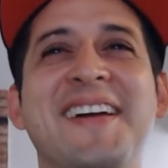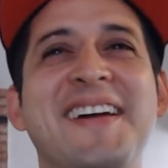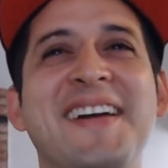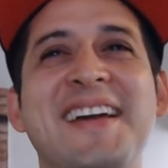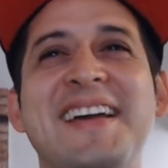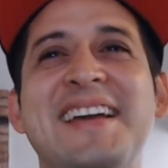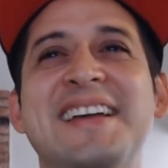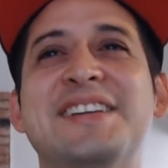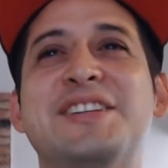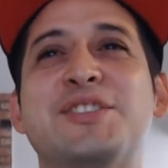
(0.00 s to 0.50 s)

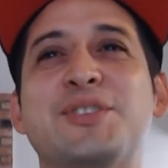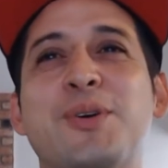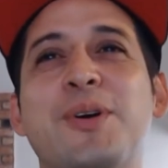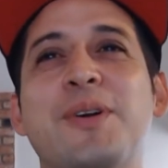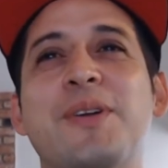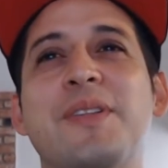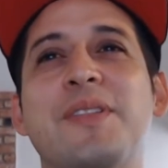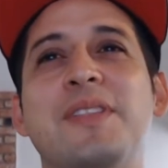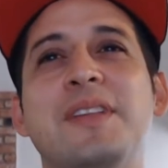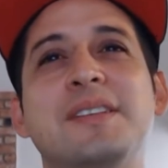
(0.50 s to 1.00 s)
In
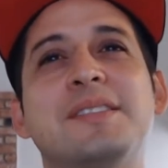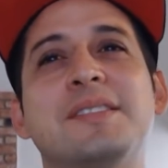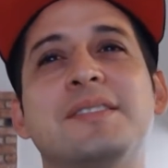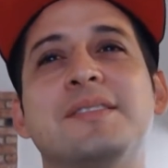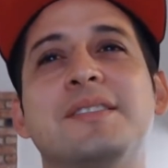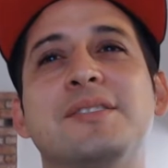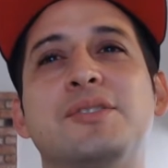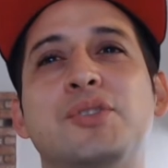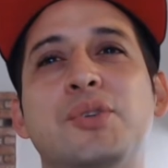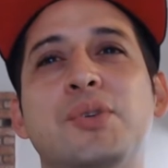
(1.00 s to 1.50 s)
short, this is
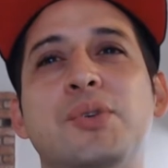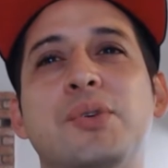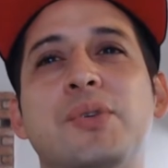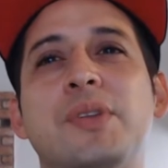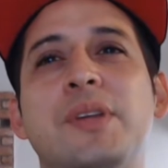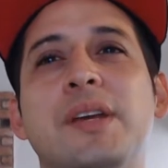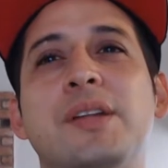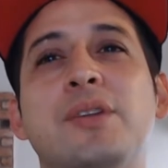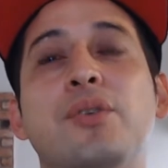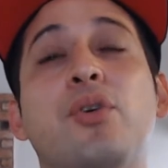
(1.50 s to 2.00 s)
the truth.
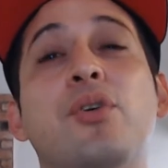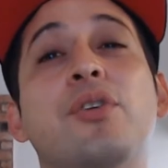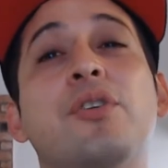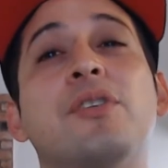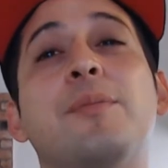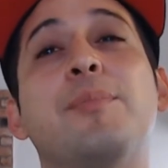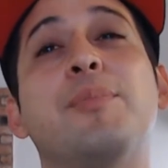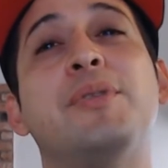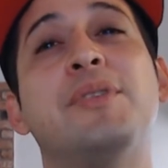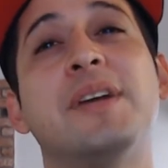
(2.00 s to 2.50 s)
In order to
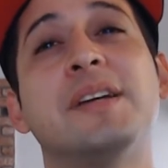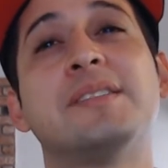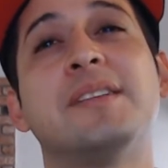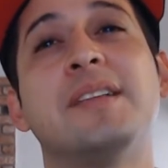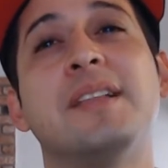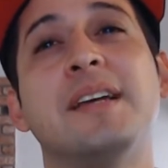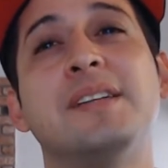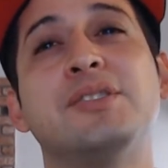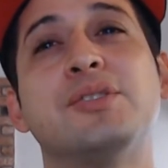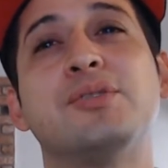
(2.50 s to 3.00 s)
protect
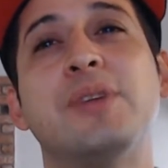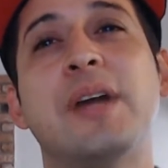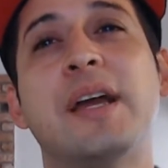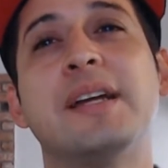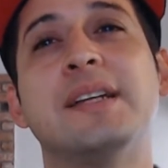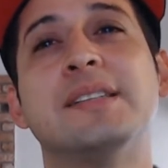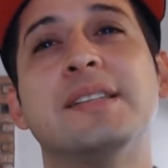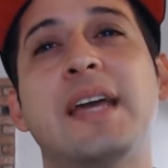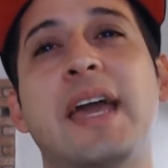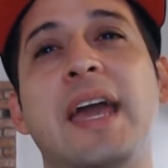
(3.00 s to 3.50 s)
celestial
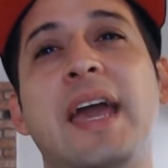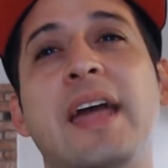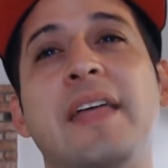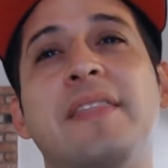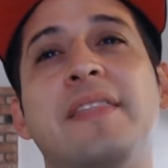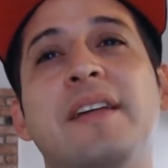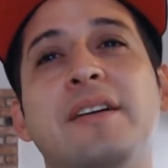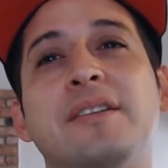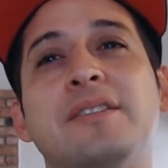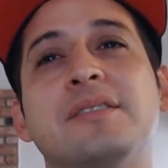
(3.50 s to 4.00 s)
dragons and
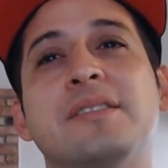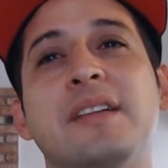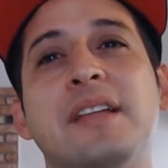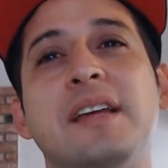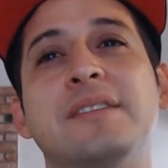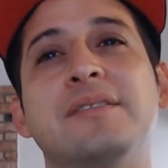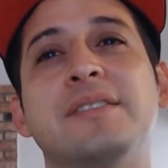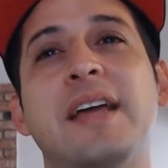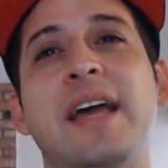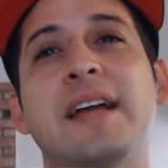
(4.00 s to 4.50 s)
their
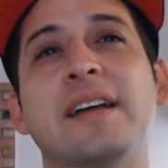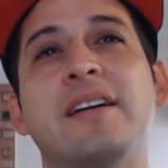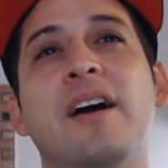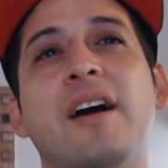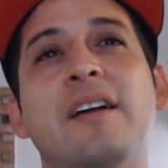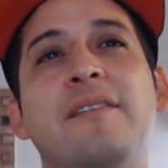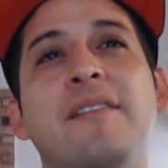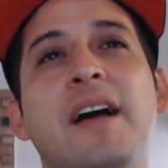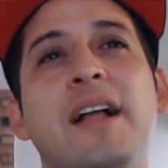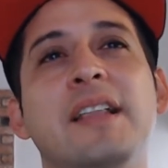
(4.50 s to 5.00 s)
slaves at
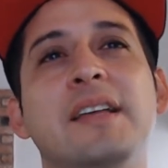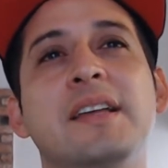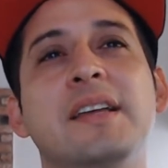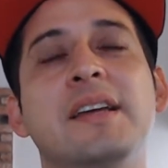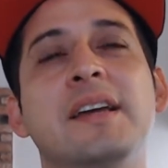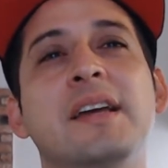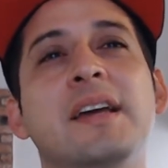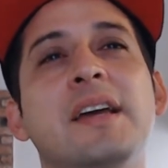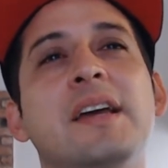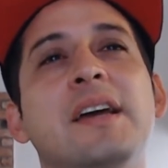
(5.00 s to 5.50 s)
God Valley,
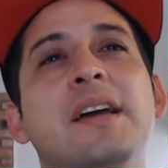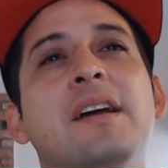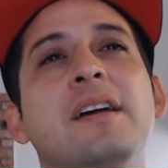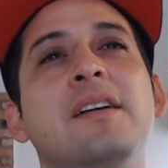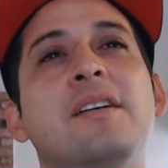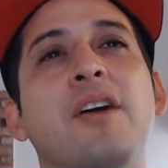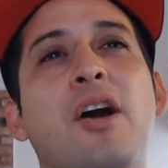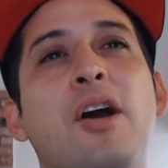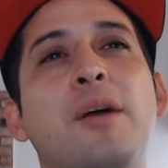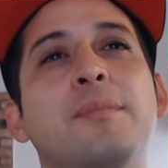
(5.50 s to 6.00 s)

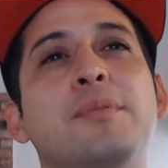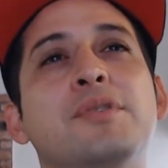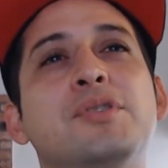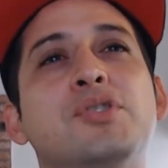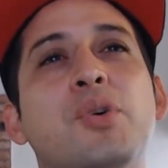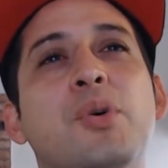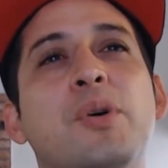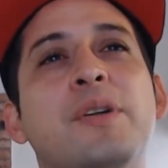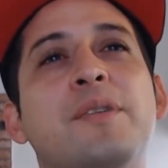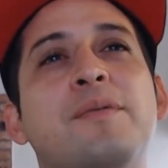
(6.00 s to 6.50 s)
Garp
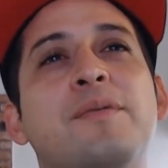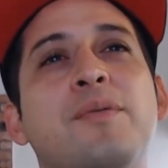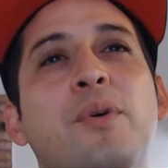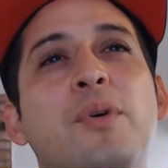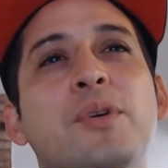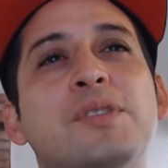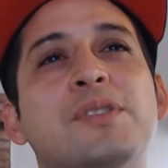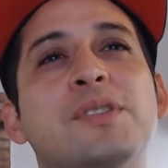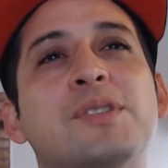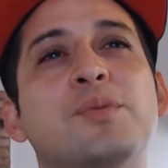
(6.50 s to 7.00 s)
joined
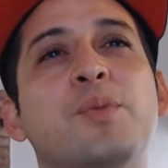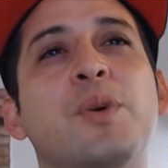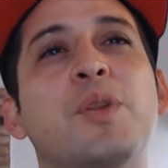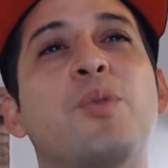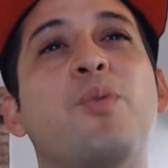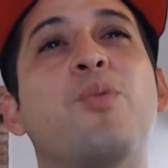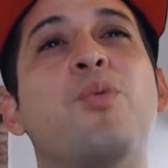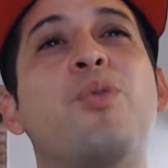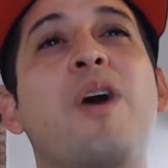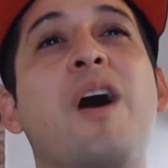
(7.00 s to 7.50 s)
forces with
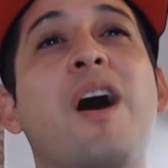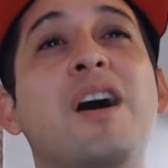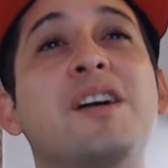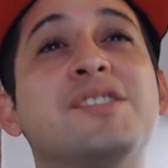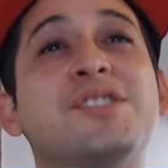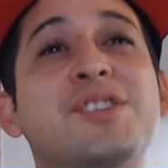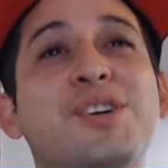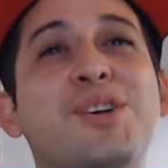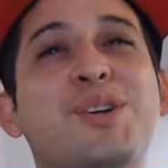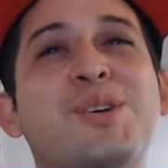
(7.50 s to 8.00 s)

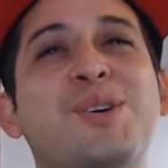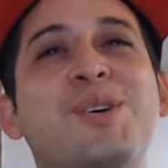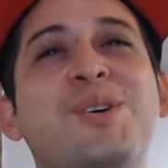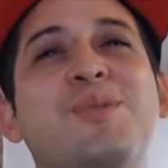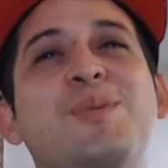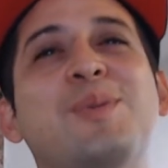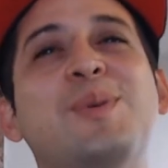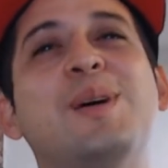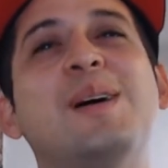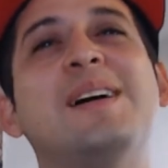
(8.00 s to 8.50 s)
Roger.
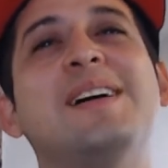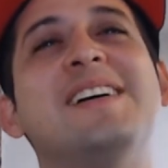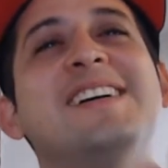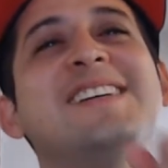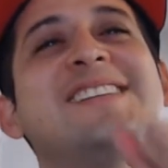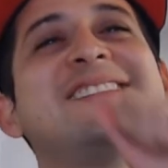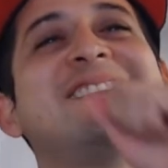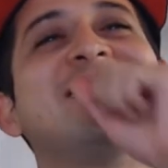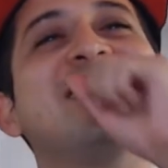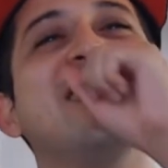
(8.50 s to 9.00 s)

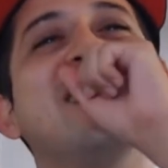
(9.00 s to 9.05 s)
What?